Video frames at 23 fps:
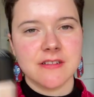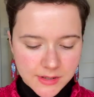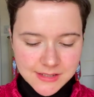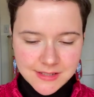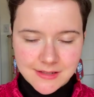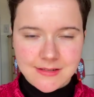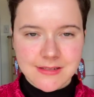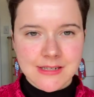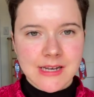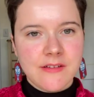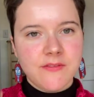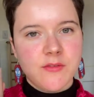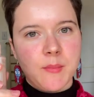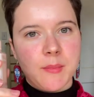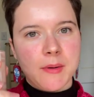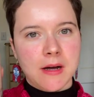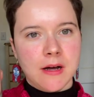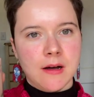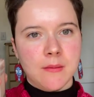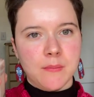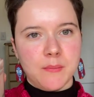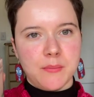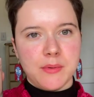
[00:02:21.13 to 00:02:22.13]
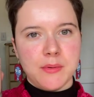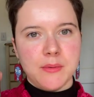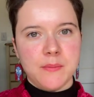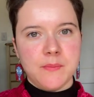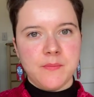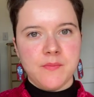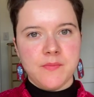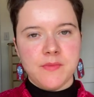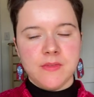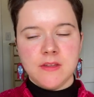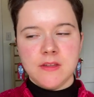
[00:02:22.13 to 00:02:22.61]
It doesn't have a pump,
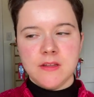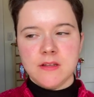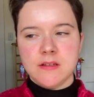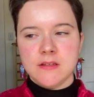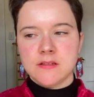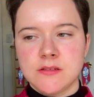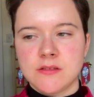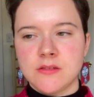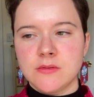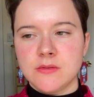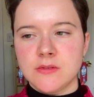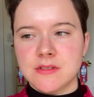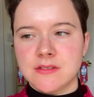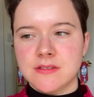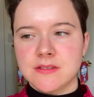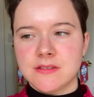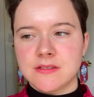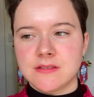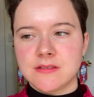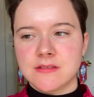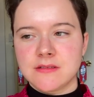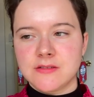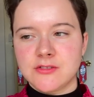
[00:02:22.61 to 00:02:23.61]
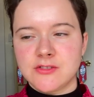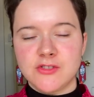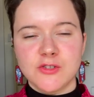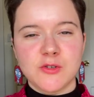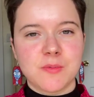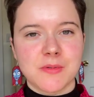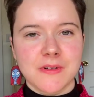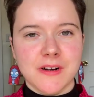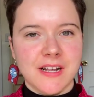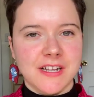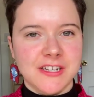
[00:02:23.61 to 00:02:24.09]
so it's
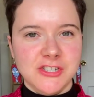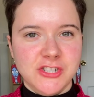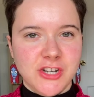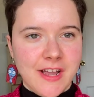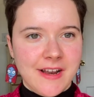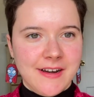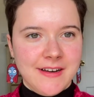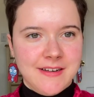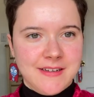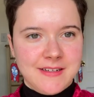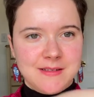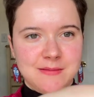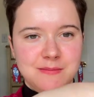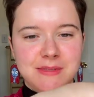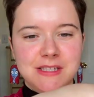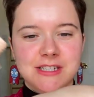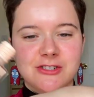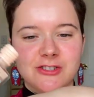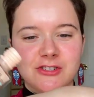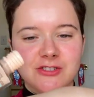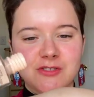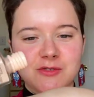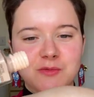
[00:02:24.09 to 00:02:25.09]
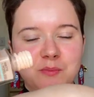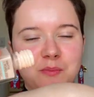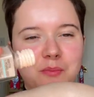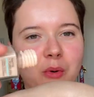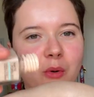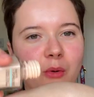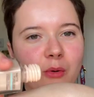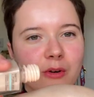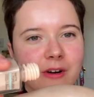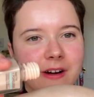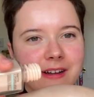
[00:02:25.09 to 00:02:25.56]
super hygienic. Me just
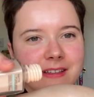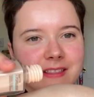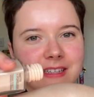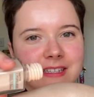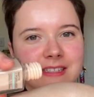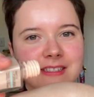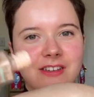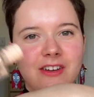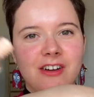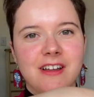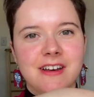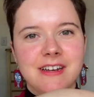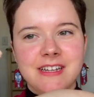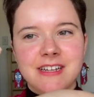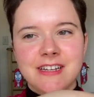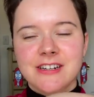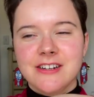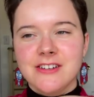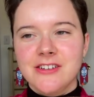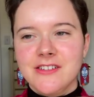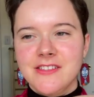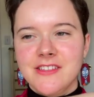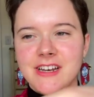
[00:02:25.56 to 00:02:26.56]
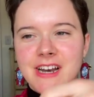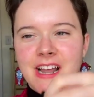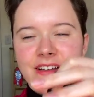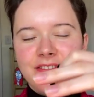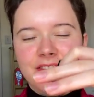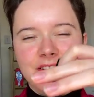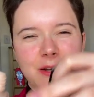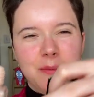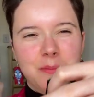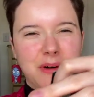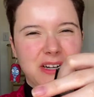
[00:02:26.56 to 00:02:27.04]
pouring this on here and then
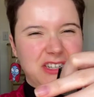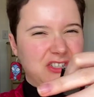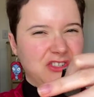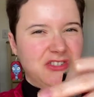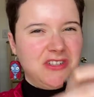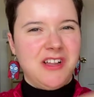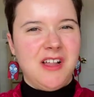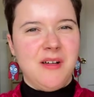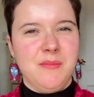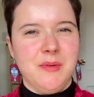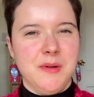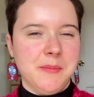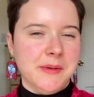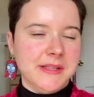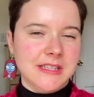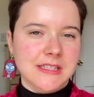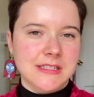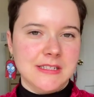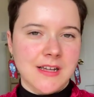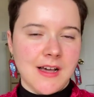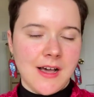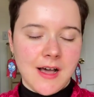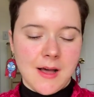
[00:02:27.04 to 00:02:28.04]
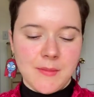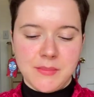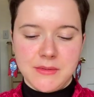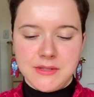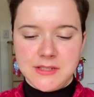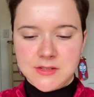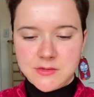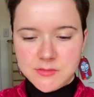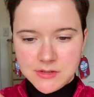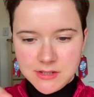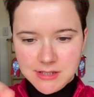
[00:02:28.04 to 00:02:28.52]
having a bunch clump up at the top.
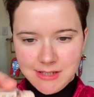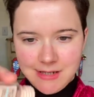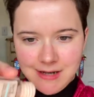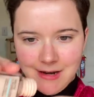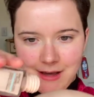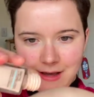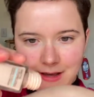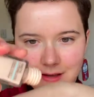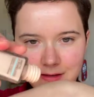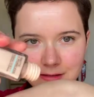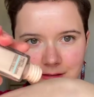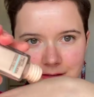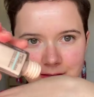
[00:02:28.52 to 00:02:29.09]
It's really nice.